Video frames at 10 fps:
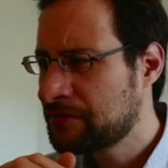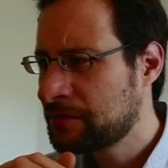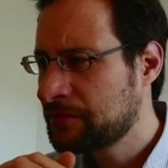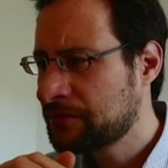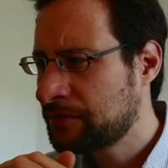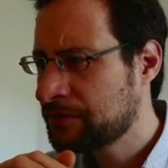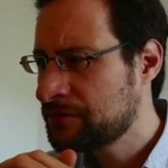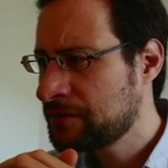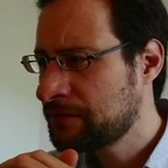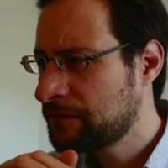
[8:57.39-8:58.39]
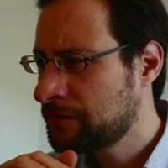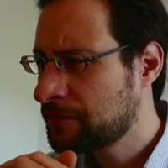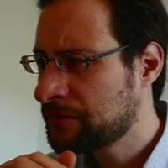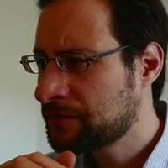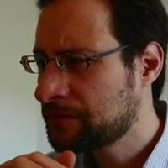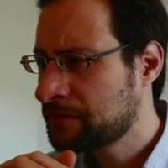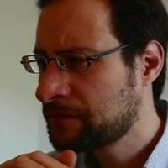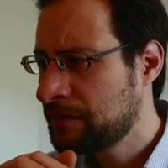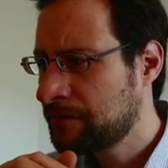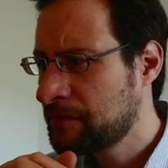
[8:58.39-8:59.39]
scripts for usually works.
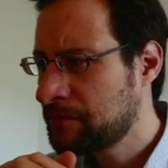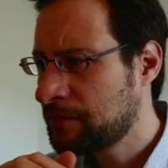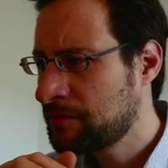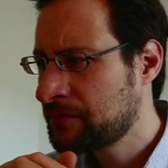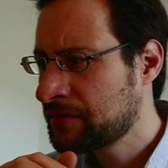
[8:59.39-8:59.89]
We're having problems